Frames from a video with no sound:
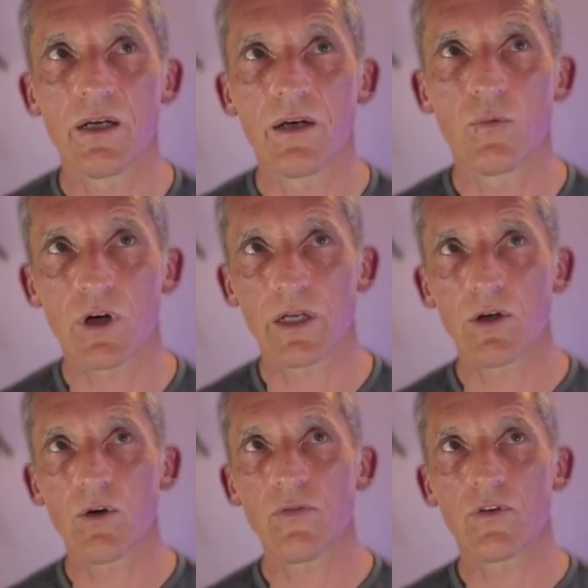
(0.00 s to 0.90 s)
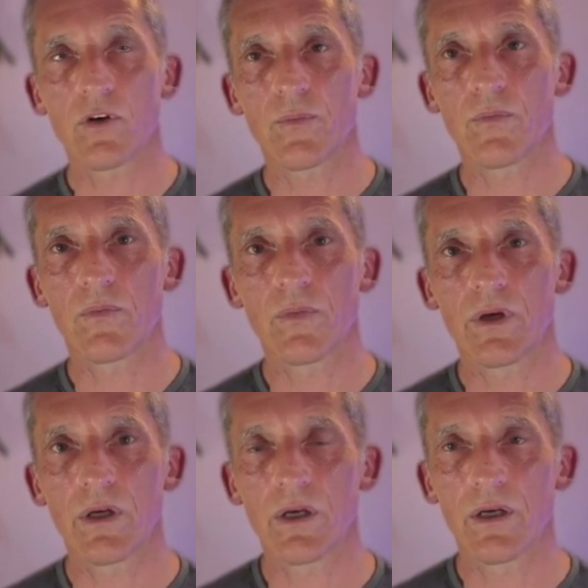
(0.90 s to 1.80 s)
what I know from
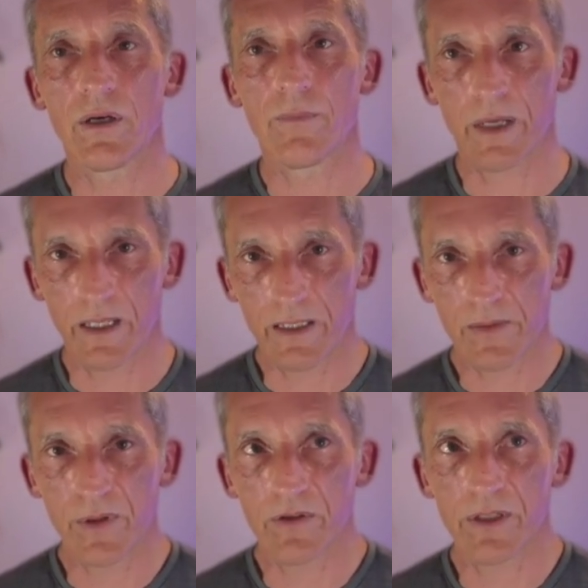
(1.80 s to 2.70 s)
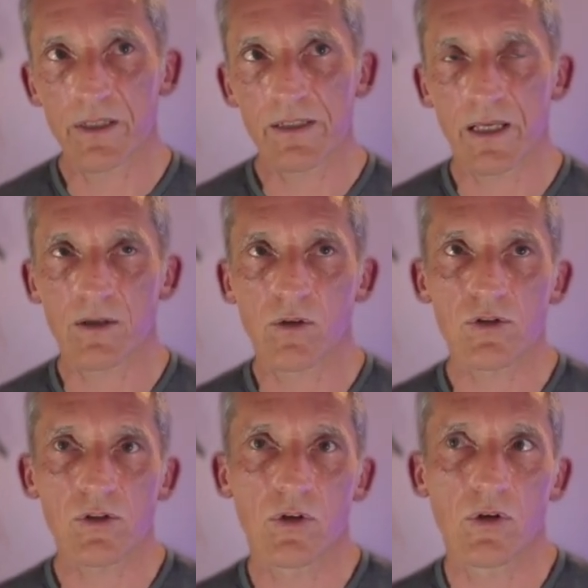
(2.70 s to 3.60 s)
my experience and
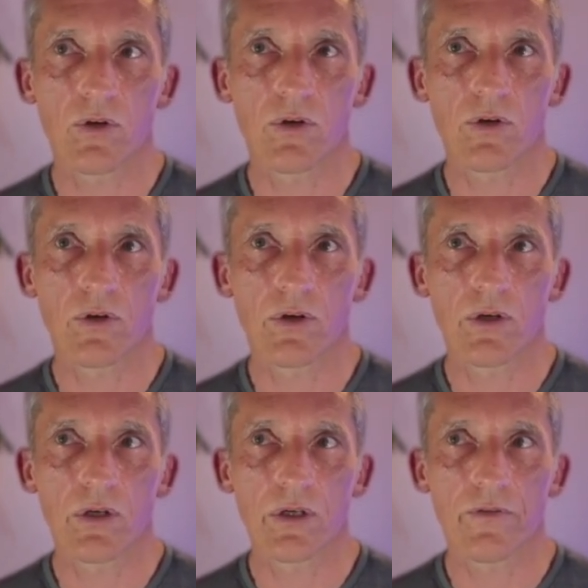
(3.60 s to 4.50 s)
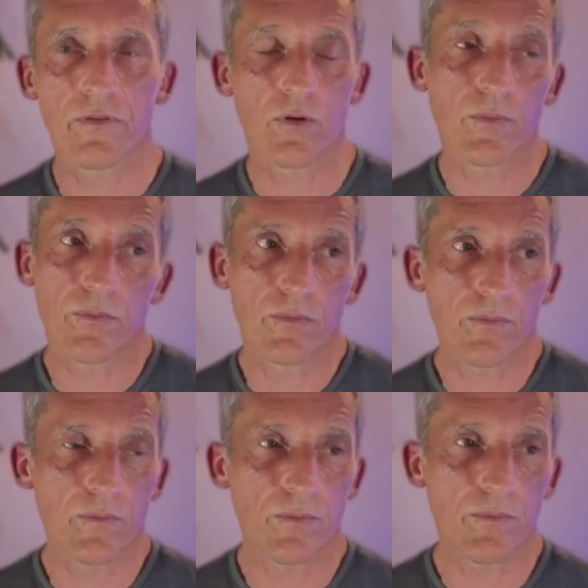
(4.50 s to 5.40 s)
also from
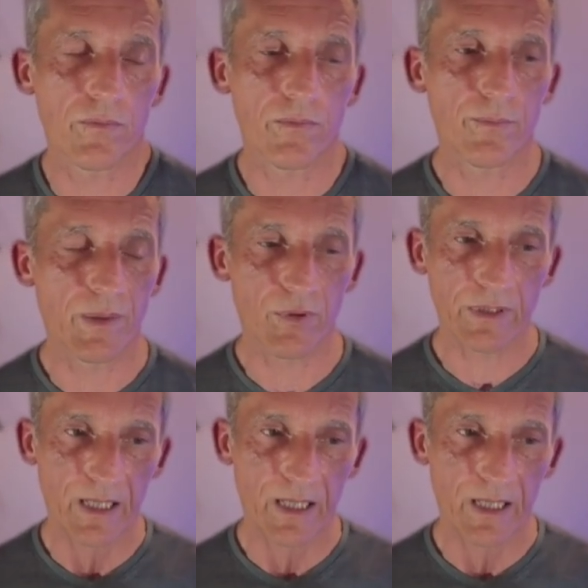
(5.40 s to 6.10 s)
people that I